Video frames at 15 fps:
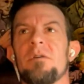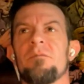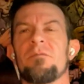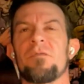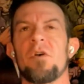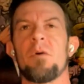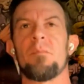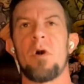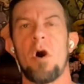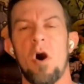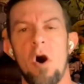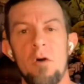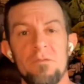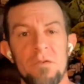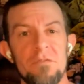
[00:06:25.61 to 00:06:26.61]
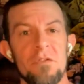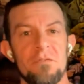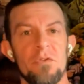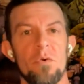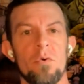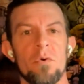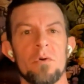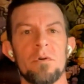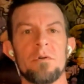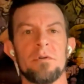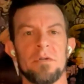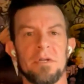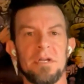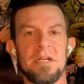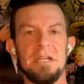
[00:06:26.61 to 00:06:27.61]
from off of the floor
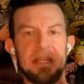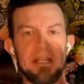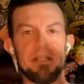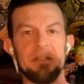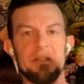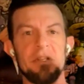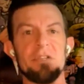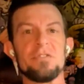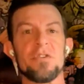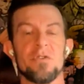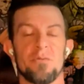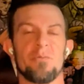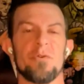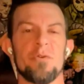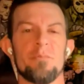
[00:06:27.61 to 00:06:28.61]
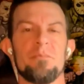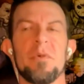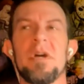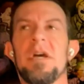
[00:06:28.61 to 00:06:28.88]
into the room